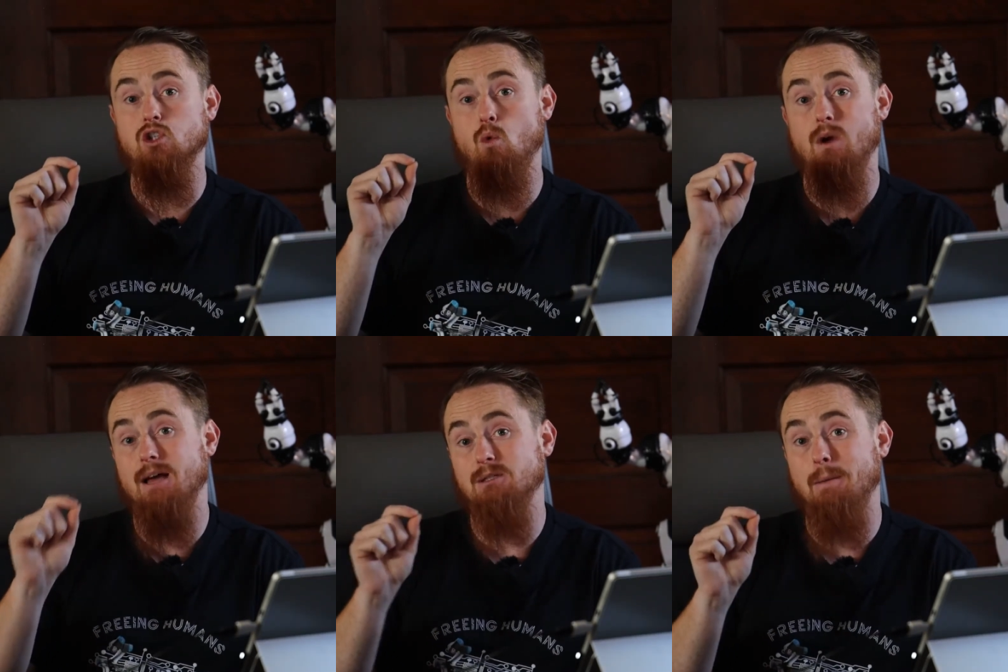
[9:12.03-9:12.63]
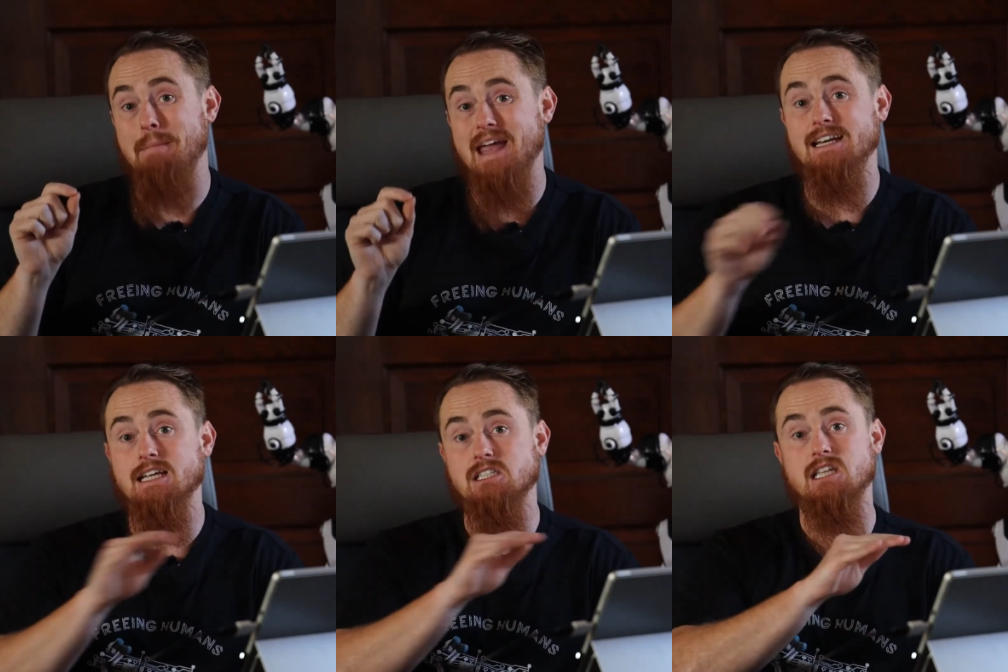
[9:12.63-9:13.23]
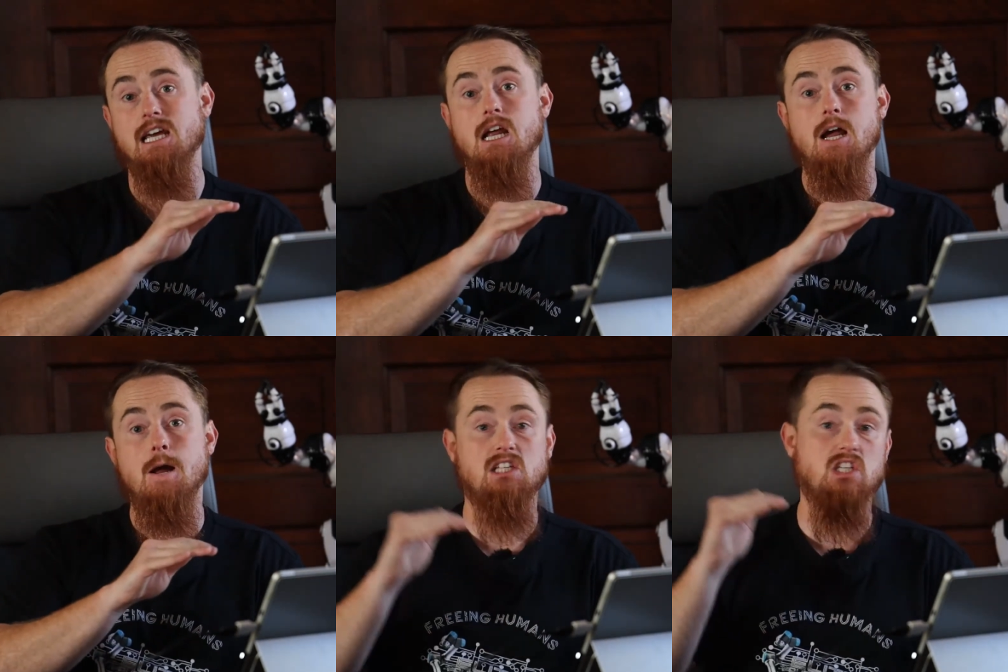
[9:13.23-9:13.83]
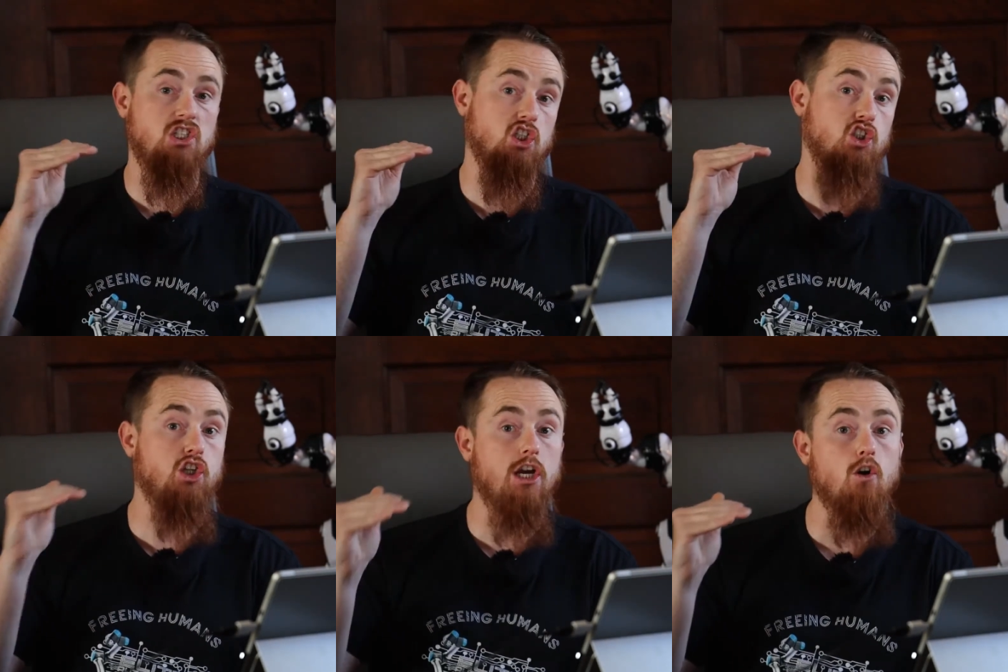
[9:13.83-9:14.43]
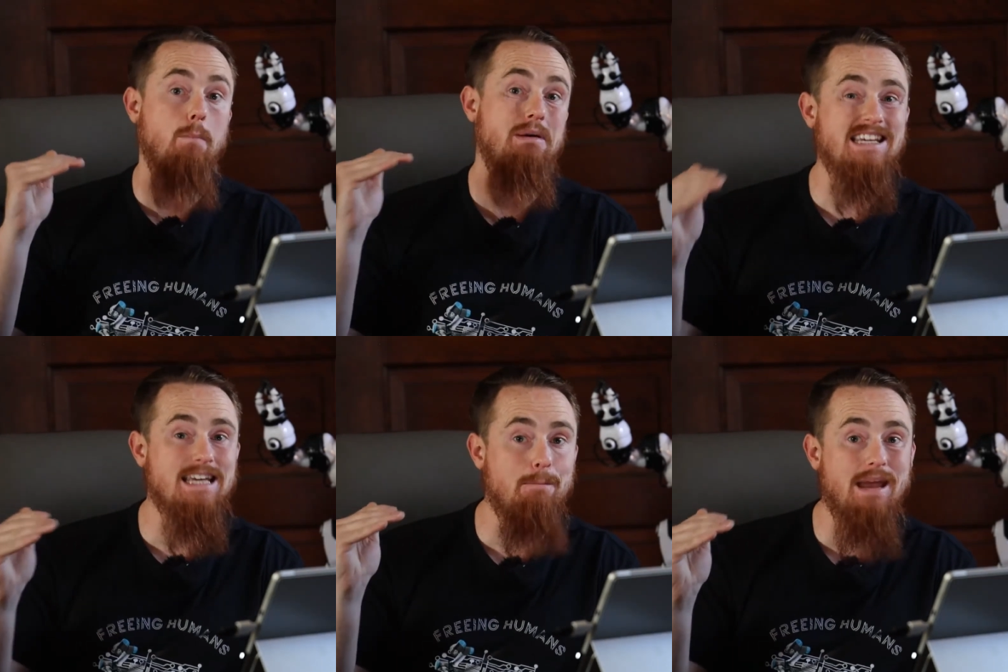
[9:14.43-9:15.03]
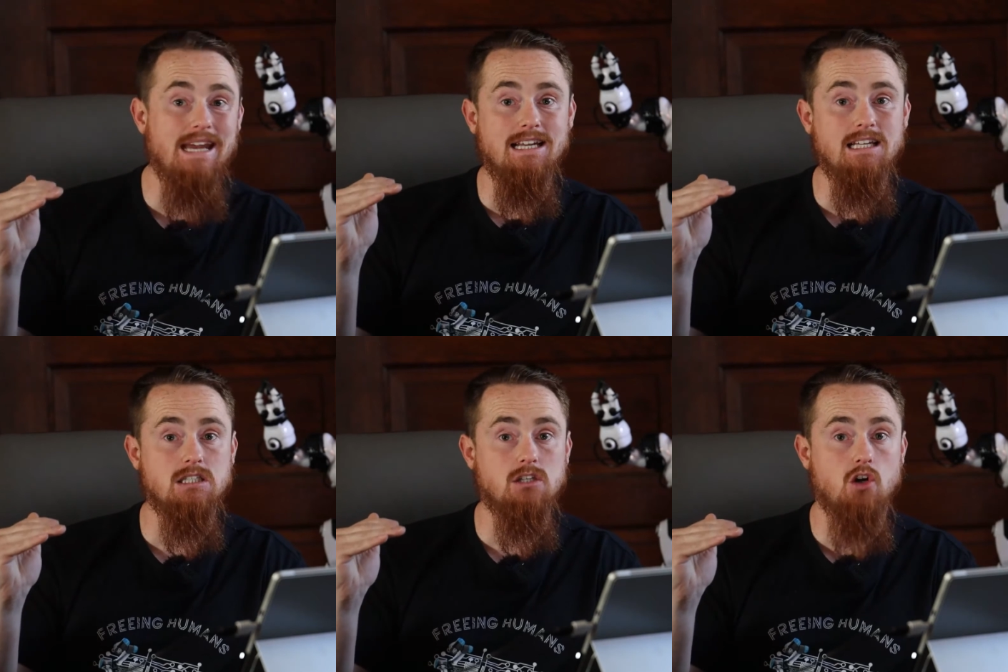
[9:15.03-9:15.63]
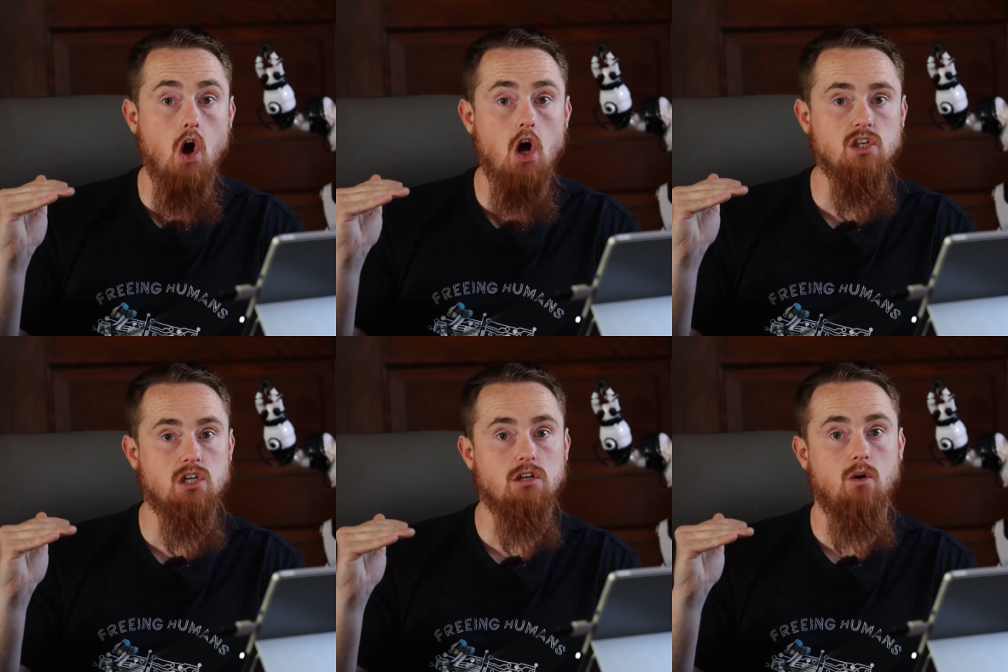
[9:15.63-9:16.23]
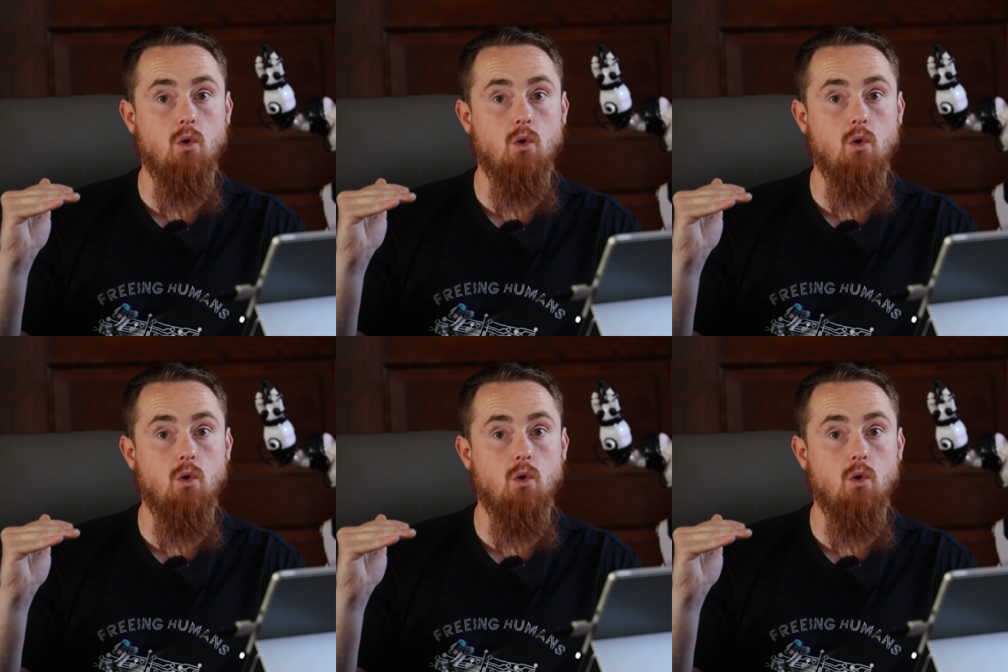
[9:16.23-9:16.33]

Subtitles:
So when it comes to maintenance, that is it just general PM maintenance cost,